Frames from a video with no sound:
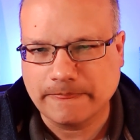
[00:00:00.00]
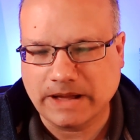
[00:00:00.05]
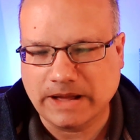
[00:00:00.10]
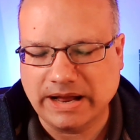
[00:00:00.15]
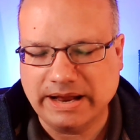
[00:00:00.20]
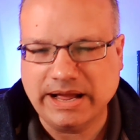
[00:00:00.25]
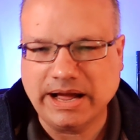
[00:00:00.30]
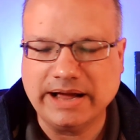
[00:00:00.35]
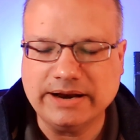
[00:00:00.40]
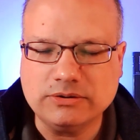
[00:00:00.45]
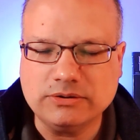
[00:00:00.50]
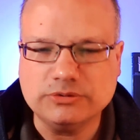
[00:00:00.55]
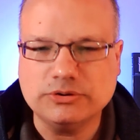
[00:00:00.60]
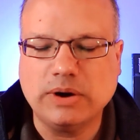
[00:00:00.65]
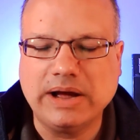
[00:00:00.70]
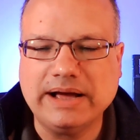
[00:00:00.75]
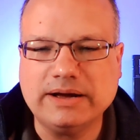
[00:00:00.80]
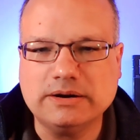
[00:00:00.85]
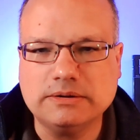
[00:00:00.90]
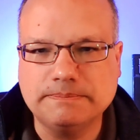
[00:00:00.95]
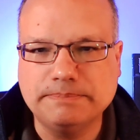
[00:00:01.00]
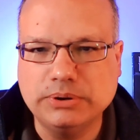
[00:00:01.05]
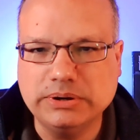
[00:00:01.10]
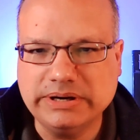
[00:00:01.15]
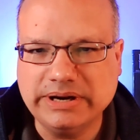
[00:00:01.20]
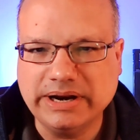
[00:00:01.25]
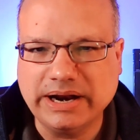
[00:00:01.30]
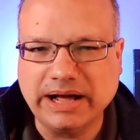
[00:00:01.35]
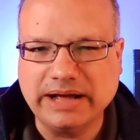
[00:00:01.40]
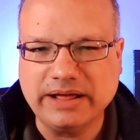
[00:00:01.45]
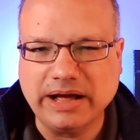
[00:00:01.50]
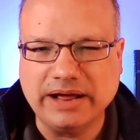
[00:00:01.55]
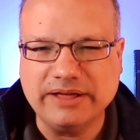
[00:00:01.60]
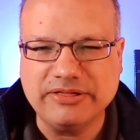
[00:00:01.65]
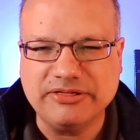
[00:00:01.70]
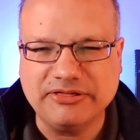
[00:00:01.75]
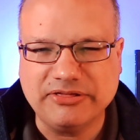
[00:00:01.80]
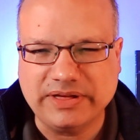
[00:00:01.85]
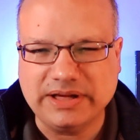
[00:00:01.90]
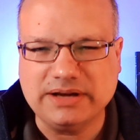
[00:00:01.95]
I don't know how to put it. I
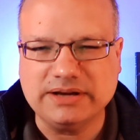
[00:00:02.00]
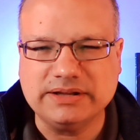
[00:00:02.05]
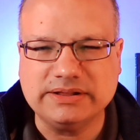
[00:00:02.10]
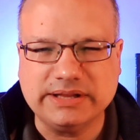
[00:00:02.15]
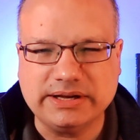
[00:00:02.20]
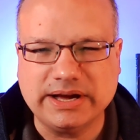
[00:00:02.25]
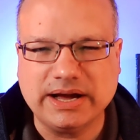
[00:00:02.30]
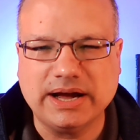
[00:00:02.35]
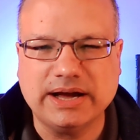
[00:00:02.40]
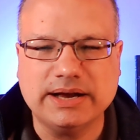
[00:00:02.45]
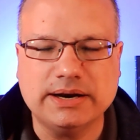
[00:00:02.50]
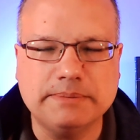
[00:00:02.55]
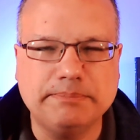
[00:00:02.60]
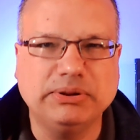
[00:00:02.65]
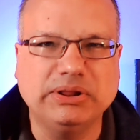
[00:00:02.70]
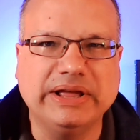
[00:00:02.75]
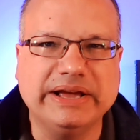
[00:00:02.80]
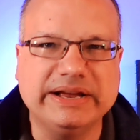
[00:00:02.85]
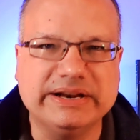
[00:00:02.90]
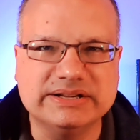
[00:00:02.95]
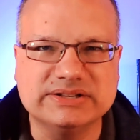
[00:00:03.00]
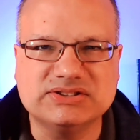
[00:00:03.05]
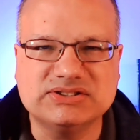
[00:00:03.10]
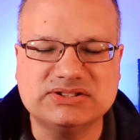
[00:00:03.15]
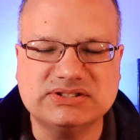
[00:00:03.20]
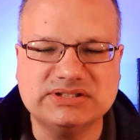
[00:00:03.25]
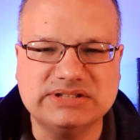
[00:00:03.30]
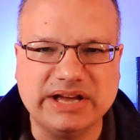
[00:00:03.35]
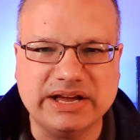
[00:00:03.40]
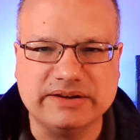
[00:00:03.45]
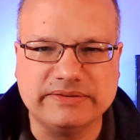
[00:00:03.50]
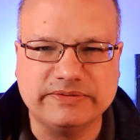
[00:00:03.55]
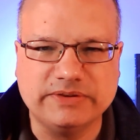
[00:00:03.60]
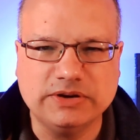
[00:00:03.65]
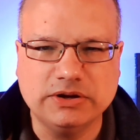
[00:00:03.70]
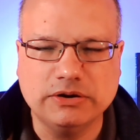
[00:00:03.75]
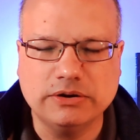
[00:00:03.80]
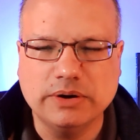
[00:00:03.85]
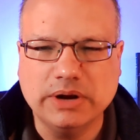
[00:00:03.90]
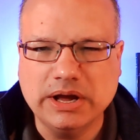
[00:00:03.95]
think they kind of played it safe.
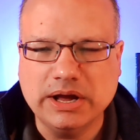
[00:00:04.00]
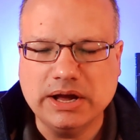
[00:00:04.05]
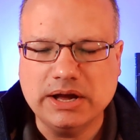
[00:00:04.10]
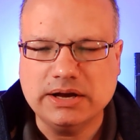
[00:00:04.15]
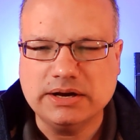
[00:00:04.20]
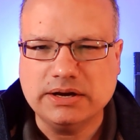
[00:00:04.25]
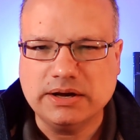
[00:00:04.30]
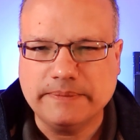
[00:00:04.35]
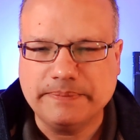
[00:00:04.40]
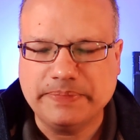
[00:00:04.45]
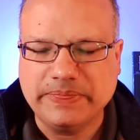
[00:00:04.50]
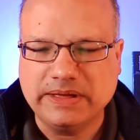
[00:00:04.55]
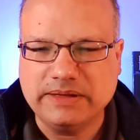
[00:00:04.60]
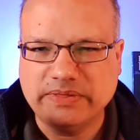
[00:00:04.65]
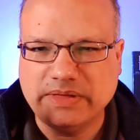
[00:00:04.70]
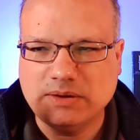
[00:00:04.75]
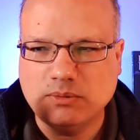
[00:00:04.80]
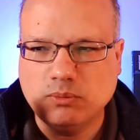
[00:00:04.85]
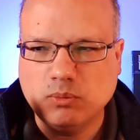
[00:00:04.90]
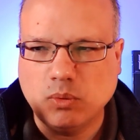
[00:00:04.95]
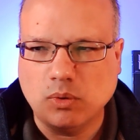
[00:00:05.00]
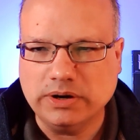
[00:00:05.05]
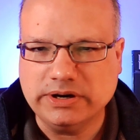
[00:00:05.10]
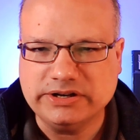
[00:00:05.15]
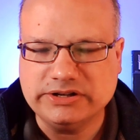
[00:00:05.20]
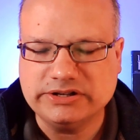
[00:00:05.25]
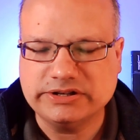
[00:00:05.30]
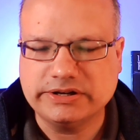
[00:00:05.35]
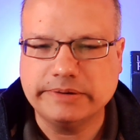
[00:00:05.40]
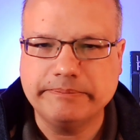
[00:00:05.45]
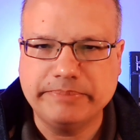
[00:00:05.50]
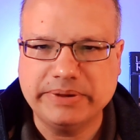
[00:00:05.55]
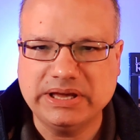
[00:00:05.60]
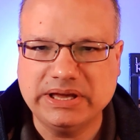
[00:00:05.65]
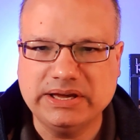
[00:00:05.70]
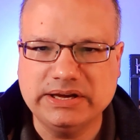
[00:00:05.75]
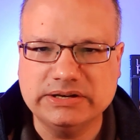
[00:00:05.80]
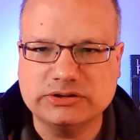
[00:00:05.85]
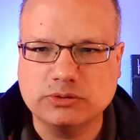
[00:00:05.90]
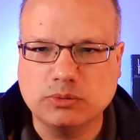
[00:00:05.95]
You know, they wanted to
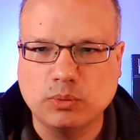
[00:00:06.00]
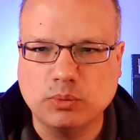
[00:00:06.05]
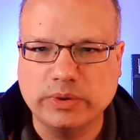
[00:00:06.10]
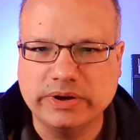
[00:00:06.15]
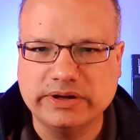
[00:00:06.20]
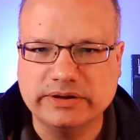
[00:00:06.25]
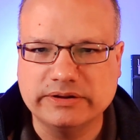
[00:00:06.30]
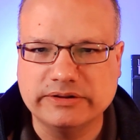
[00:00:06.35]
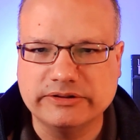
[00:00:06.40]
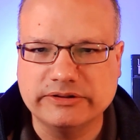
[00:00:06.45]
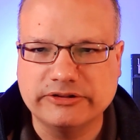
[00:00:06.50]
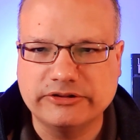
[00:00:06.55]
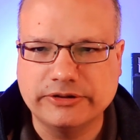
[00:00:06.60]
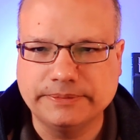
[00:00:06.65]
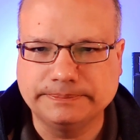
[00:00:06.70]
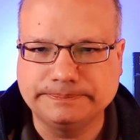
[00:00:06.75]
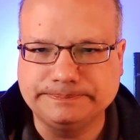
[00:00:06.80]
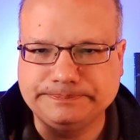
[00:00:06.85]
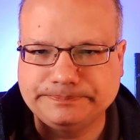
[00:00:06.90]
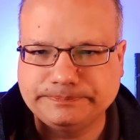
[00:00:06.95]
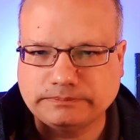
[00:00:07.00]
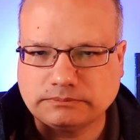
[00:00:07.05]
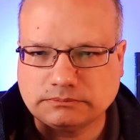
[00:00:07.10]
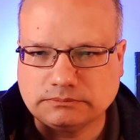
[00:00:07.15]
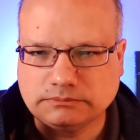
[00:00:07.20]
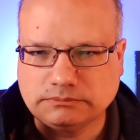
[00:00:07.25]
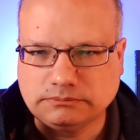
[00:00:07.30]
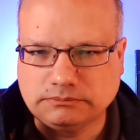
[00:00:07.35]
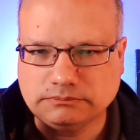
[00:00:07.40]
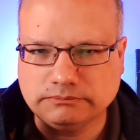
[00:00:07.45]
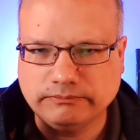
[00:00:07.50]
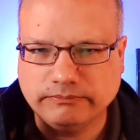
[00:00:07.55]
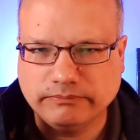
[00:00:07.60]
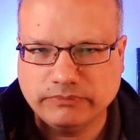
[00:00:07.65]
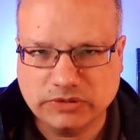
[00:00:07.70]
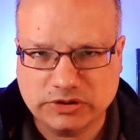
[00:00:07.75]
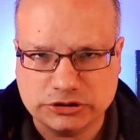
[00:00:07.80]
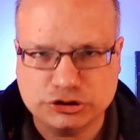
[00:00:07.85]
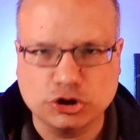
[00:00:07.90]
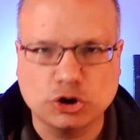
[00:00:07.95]
compete with
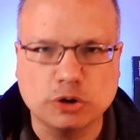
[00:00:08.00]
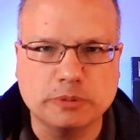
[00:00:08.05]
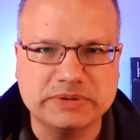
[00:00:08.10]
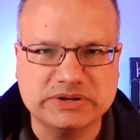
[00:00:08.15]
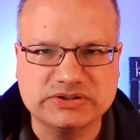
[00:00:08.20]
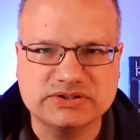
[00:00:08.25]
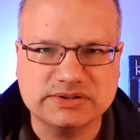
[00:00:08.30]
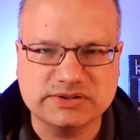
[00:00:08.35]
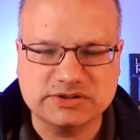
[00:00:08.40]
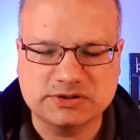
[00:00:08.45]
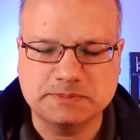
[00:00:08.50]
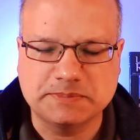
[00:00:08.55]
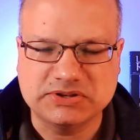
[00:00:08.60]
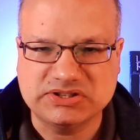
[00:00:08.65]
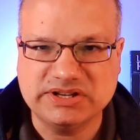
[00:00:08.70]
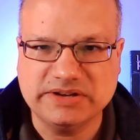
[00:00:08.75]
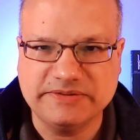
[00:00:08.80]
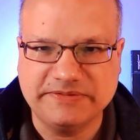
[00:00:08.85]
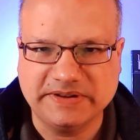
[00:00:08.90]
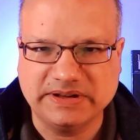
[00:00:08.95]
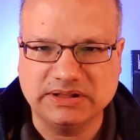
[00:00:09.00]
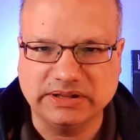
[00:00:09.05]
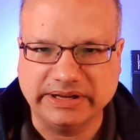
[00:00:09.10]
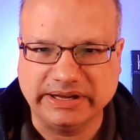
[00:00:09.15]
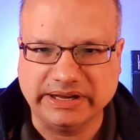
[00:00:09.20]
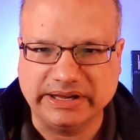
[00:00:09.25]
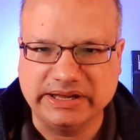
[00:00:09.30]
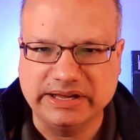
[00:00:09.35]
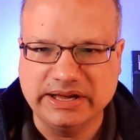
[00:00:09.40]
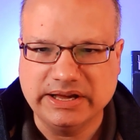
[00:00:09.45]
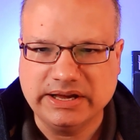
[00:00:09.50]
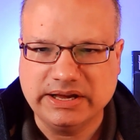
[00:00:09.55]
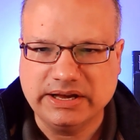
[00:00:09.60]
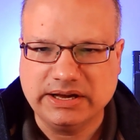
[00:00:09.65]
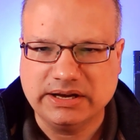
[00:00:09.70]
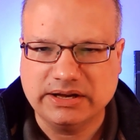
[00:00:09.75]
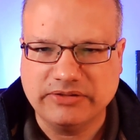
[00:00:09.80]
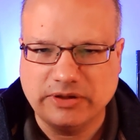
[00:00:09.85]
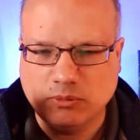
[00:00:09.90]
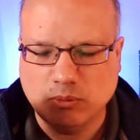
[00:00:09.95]
the Germans specifically.
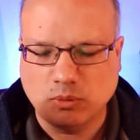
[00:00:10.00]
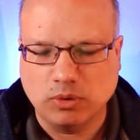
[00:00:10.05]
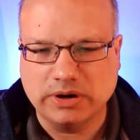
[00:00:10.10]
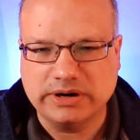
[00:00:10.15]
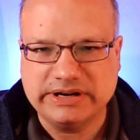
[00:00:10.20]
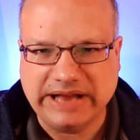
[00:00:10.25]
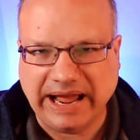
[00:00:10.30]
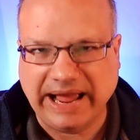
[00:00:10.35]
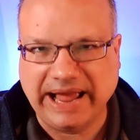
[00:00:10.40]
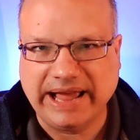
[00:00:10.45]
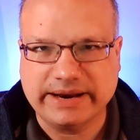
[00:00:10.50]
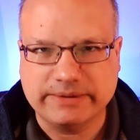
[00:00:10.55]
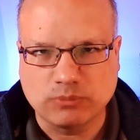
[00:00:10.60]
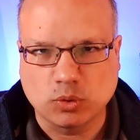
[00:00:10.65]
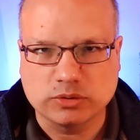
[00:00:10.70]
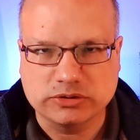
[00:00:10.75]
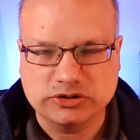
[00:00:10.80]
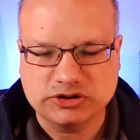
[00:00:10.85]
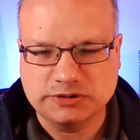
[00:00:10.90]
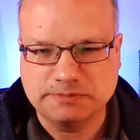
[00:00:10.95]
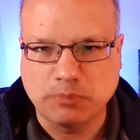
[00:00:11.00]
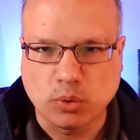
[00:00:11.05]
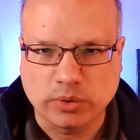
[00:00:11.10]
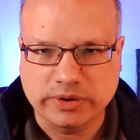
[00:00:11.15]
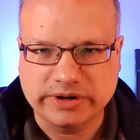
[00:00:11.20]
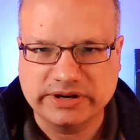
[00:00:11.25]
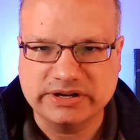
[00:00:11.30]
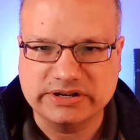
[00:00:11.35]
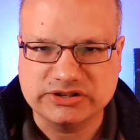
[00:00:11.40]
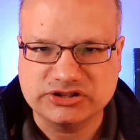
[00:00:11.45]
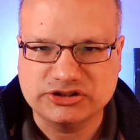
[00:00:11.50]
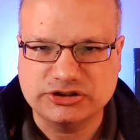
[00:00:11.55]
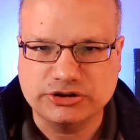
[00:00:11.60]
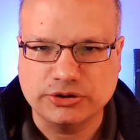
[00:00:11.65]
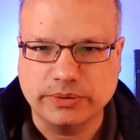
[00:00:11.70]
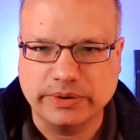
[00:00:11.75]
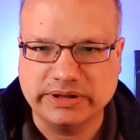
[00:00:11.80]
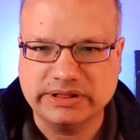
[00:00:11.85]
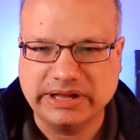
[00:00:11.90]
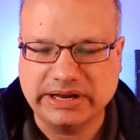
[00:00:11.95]
They wanted to add more sportiness
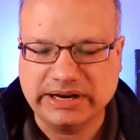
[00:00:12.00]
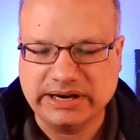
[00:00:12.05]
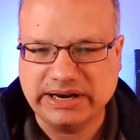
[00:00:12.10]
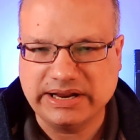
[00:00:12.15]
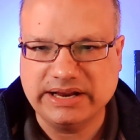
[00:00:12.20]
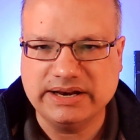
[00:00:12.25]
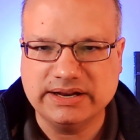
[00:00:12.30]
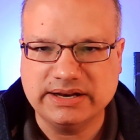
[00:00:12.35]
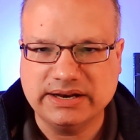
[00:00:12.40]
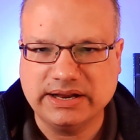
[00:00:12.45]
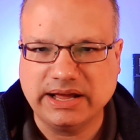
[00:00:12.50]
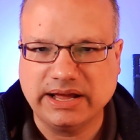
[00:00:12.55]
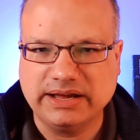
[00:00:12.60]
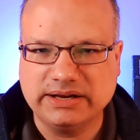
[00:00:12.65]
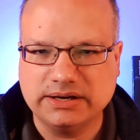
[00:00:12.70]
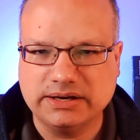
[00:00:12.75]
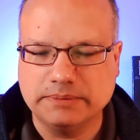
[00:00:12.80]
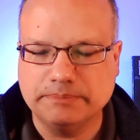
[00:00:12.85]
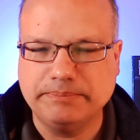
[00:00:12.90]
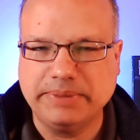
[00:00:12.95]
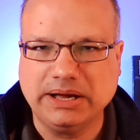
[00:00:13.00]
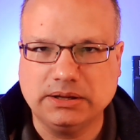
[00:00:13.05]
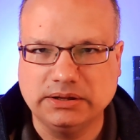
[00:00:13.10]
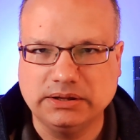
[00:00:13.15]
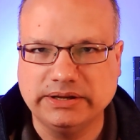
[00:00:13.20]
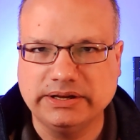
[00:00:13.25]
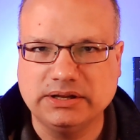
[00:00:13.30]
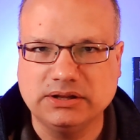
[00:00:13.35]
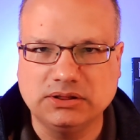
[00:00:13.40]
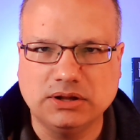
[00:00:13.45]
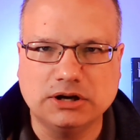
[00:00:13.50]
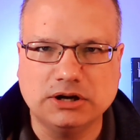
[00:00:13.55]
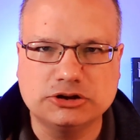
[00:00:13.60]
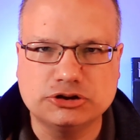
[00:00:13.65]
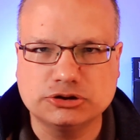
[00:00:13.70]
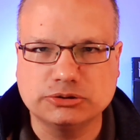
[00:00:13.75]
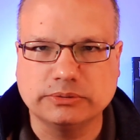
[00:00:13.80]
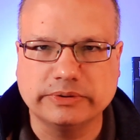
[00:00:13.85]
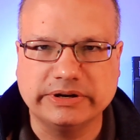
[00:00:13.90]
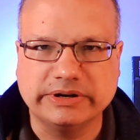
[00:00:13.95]
to it. They needed a compelling
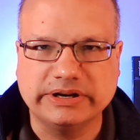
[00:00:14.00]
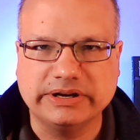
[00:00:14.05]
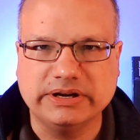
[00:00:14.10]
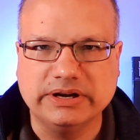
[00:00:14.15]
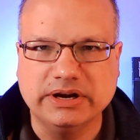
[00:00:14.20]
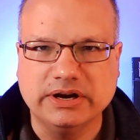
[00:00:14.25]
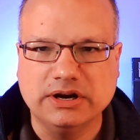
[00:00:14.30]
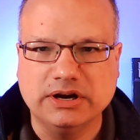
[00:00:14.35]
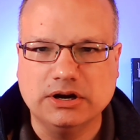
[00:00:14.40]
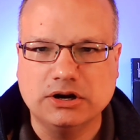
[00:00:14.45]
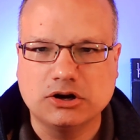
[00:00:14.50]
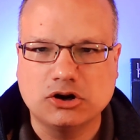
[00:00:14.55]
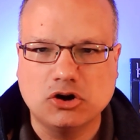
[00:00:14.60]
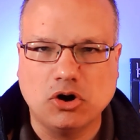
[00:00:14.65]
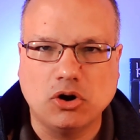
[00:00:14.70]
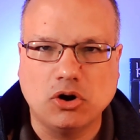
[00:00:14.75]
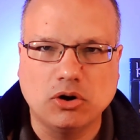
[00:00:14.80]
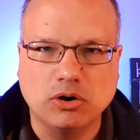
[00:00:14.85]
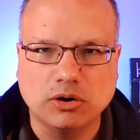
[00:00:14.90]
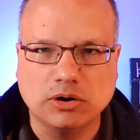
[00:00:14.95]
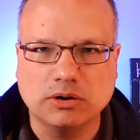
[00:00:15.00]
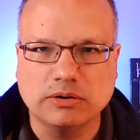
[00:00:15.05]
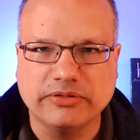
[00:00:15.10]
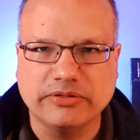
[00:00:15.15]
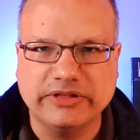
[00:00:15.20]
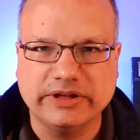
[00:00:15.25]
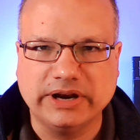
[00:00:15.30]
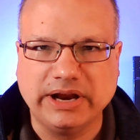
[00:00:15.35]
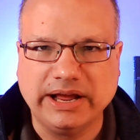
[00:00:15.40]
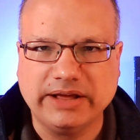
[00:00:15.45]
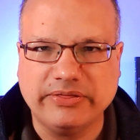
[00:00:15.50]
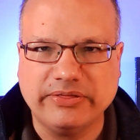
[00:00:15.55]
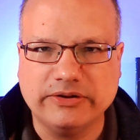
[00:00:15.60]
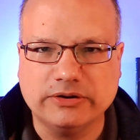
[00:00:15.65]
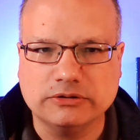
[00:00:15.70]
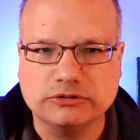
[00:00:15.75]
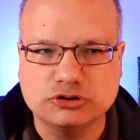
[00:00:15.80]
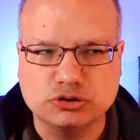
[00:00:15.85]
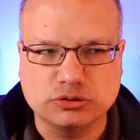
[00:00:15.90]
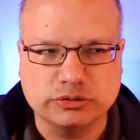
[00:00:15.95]
luxury car that had
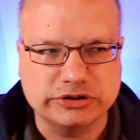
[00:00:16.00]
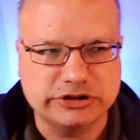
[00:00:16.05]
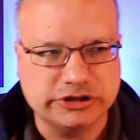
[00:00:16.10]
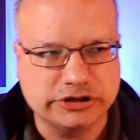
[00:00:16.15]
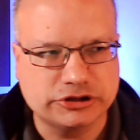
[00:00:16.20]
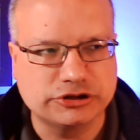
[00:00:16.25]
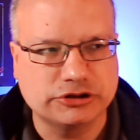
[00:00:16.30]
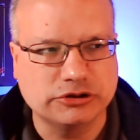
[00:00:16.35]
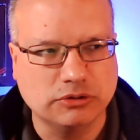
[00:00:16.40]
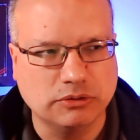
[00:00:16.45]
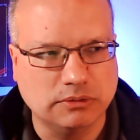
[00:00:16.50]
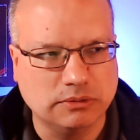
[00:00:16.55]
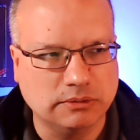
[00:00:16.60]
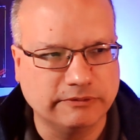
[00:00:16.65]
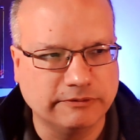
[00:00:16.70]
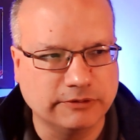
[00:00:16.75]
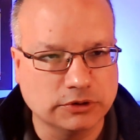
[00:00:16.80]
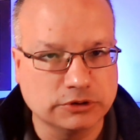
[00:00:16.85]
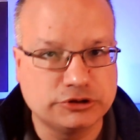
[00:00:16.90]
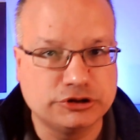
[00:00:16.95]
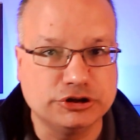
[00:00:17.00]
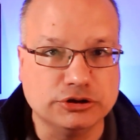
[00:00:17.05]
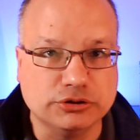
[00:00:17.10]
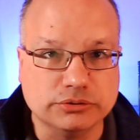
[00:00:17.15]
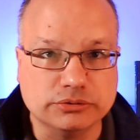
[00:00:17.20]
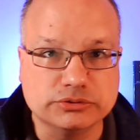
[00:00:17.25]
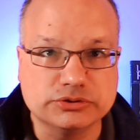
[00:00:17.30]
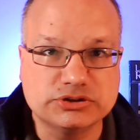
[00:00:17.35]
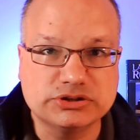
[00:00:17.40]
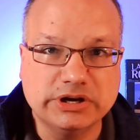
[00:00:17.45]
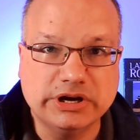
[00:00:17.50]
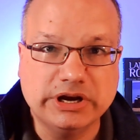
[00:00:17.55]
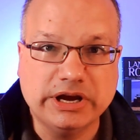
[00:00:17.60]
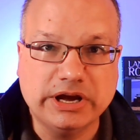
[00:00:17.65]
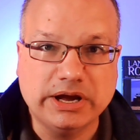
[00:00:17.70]
their traditional virtues.